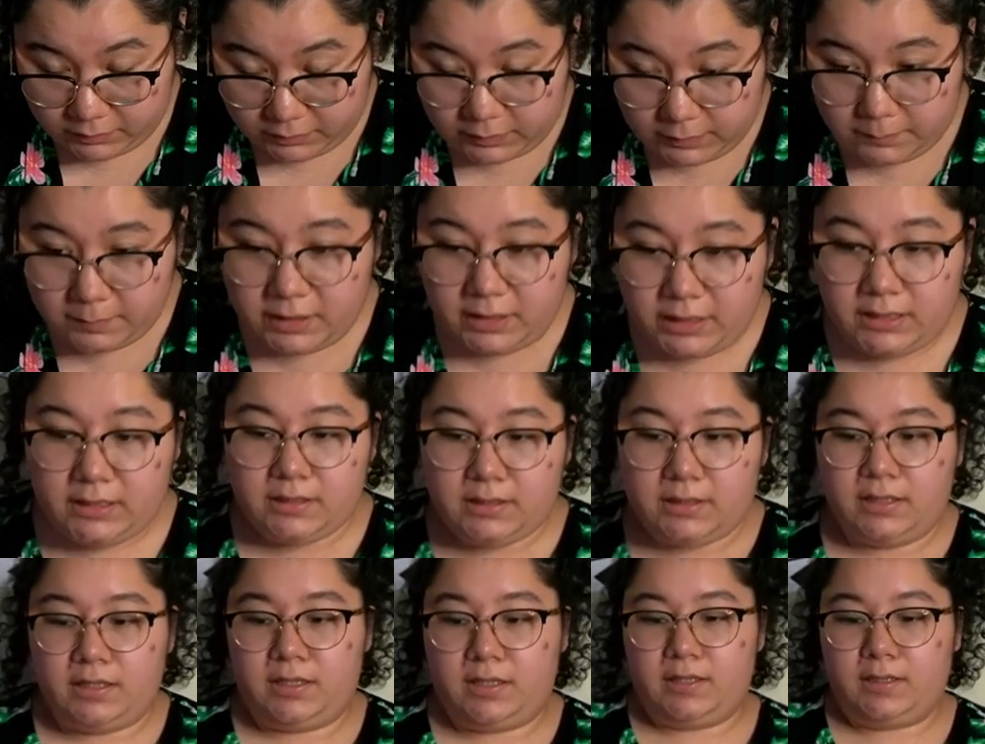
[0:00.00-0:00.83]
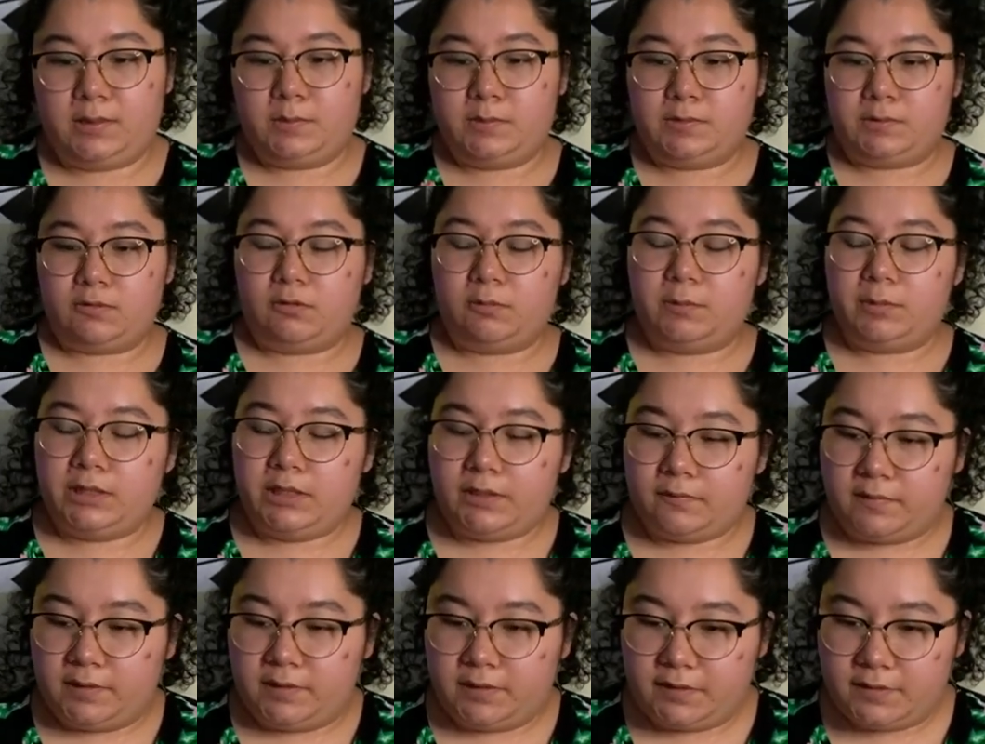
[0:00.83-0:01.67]
meaning it can absorb
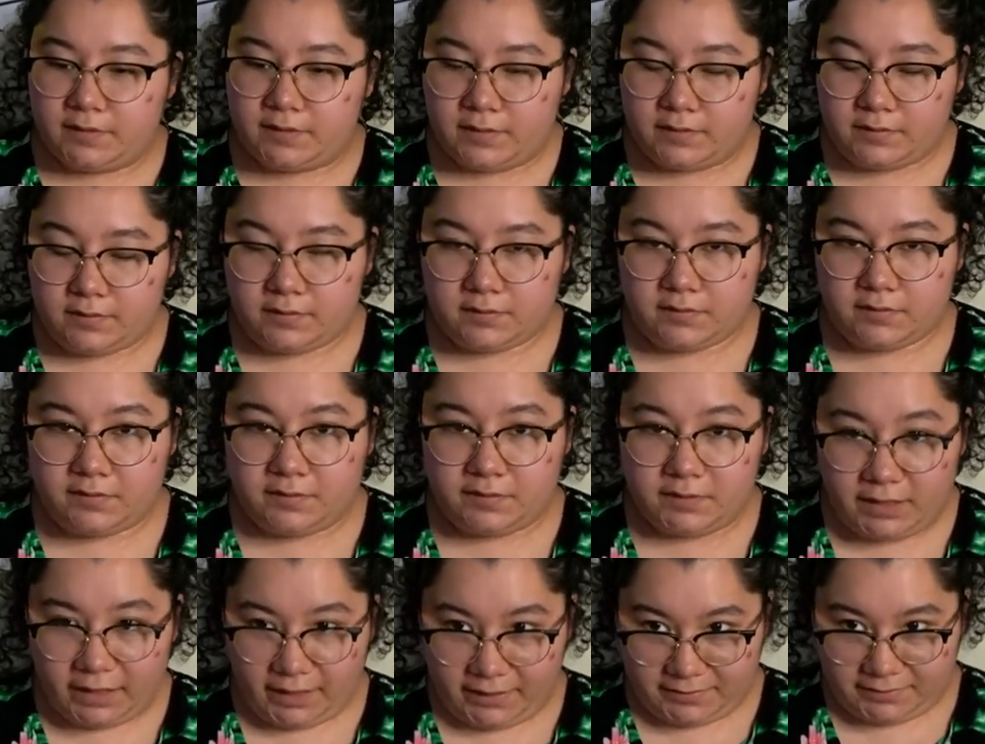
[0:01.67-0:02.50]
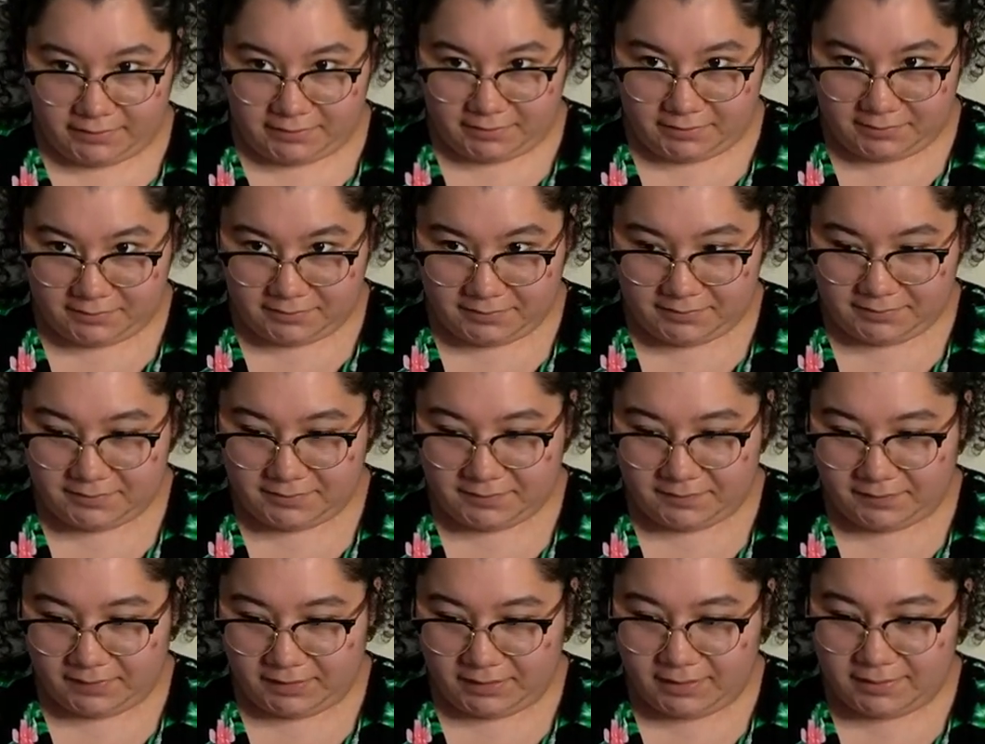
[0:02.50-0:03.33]
liquid, because it's glass.
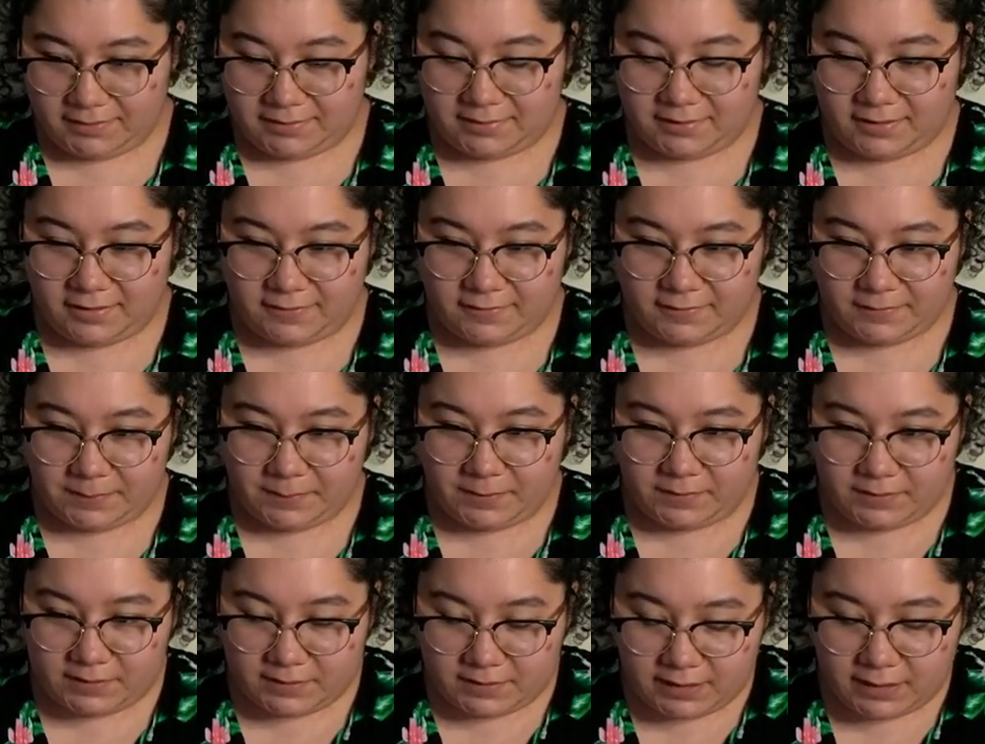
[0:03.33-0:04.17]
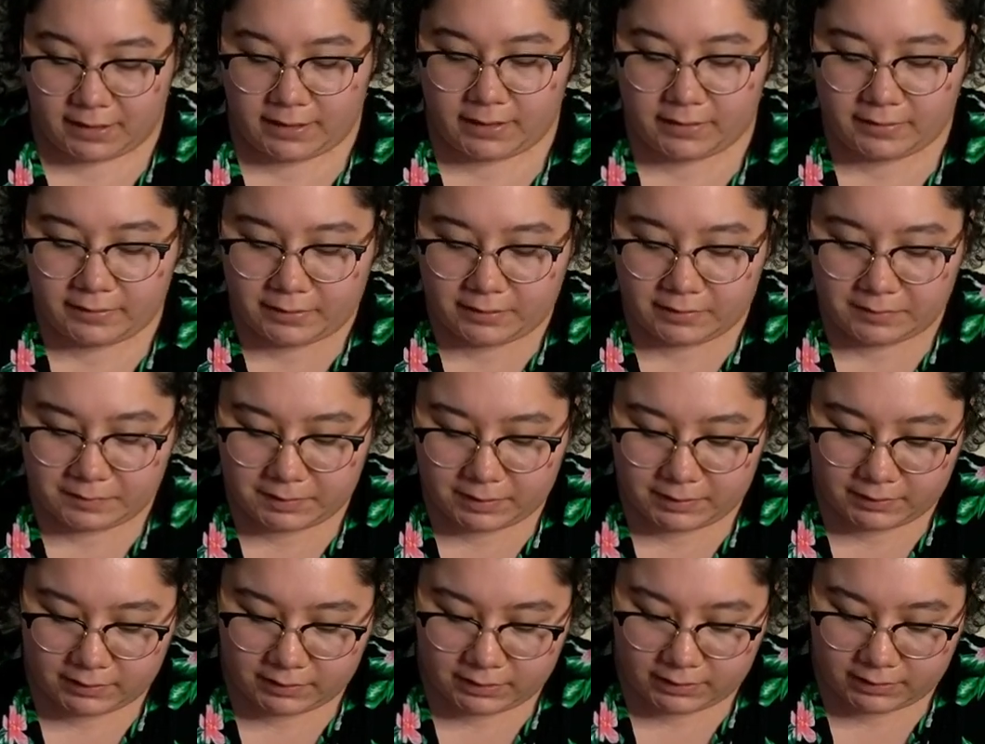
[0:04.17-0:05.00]
It's not supposed to take in
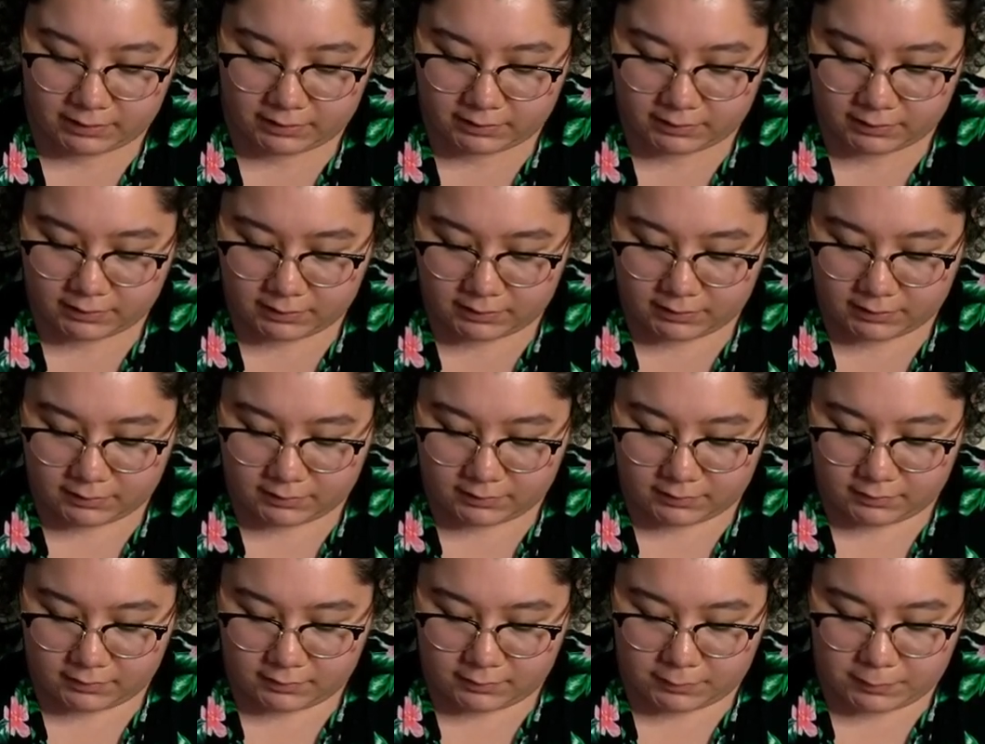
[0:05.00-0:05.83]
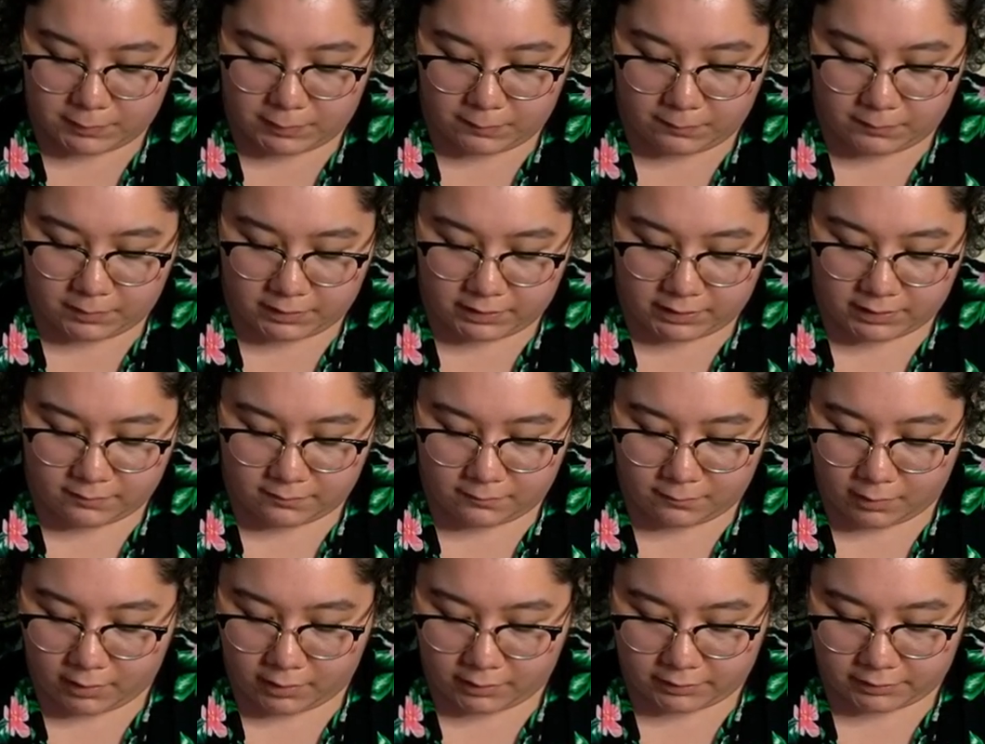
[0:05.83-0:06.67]
liquid. Like, you don't want to get
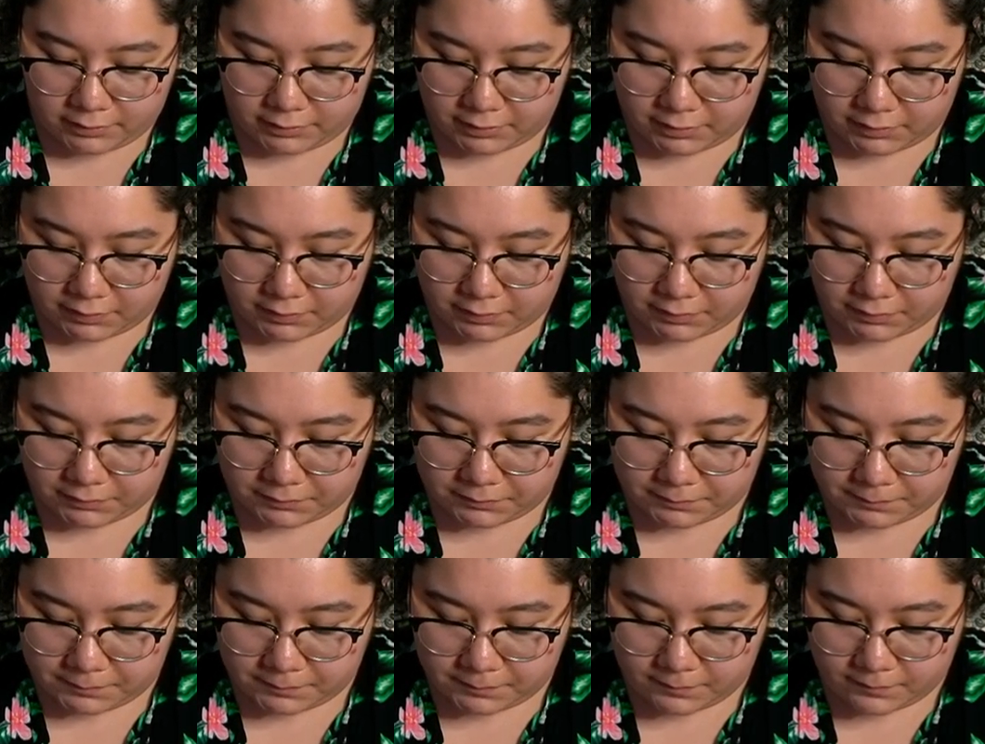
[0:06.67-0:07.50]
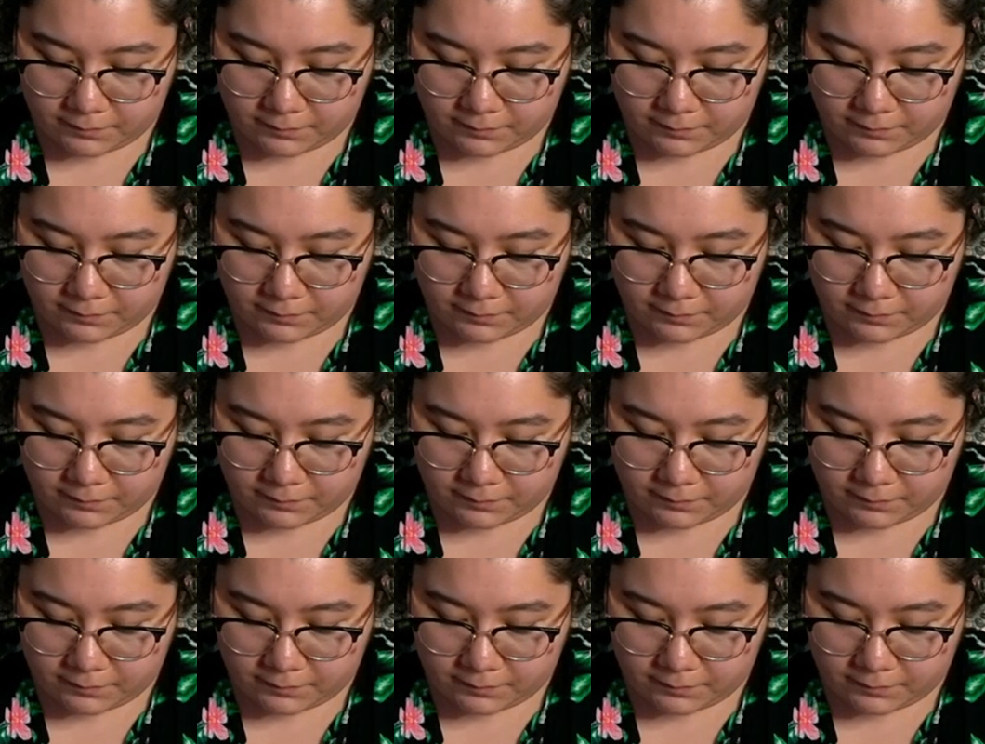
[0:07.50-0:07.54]
water in your home.